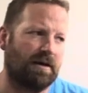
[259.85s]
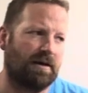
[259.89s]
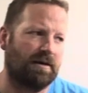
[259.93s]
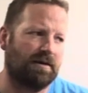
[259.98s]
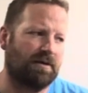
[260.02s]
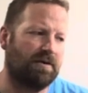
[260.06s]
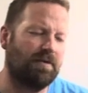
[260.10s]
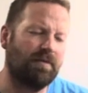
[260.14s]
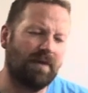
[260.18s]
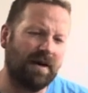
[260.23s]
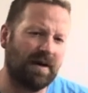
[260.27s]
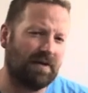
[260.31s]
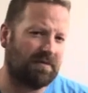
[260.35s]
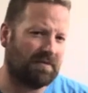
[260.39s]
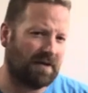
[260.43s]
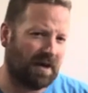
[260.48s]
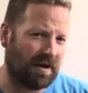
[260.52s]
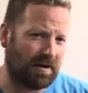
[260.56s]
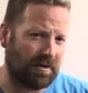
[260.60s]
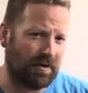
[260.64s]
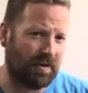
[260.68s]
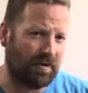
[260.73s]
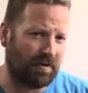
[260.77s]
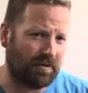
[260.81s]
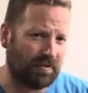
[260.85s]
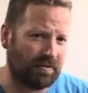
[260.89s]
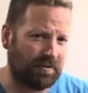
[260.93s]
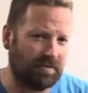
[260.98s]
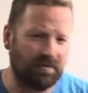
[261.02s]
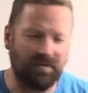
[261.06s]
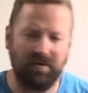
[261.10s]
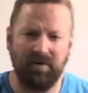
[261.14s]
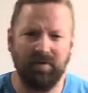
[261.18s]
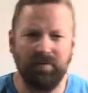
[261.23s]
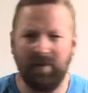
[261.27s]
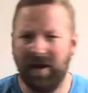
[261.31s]
you may not know
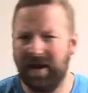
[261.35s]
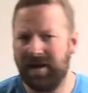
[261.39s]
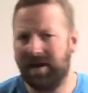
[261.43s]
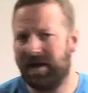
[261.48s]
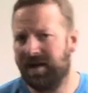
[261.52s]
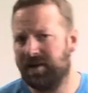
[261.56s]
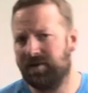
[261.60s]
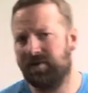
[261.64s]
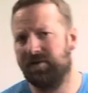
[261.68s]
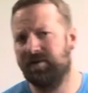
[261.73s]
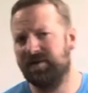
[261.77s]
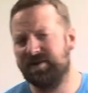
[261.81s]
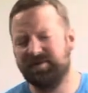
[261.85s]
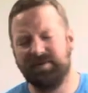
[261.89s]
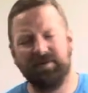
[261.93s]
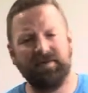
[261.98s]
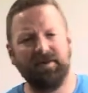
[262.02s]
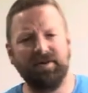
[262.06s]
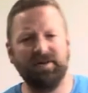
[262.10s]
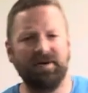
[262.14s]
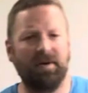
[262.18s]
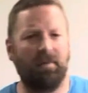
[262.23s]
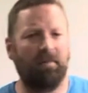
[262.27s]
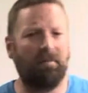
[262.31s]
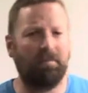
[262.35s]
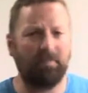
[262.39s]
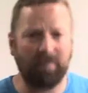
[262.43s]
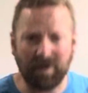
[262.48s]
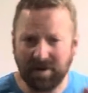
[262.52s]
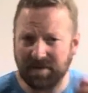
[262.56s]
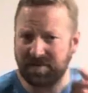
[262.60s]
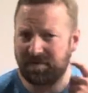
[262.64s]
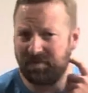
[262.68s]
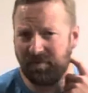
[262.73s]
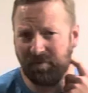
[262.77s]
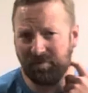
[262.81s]
this, but there's a
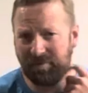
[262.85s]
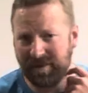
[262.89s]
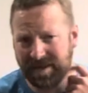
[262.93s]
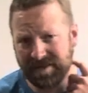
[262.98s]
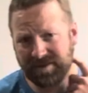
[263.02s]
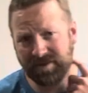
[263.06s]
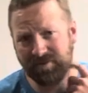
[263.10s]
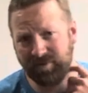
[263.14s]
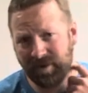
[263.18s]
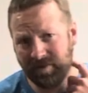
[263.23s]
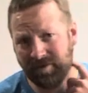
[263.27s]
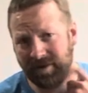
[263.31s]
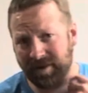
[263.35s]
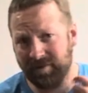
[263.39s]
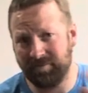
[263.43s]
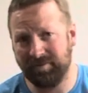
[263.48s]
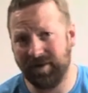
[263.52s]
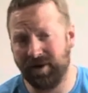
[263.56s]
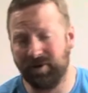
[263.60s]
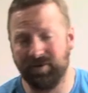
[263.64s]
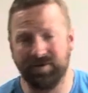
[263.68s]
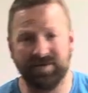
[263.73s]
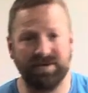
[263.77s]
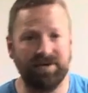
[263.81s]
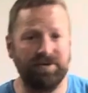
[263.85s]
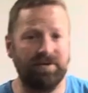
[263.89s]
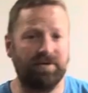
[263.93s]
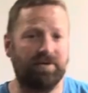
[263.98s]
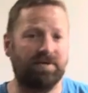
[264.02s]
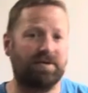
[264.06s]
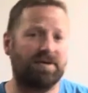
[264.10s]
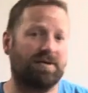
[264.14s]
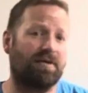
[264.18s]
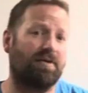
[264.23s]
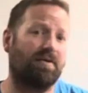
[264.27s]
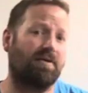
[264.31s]
bunch of amazing women in metal too.
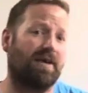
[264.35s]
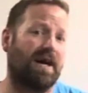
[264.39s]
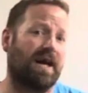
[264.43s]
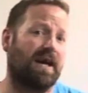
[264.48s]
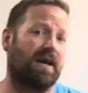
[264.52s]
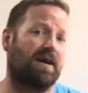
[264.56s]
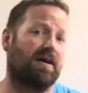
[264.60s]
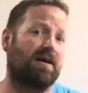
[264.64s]
So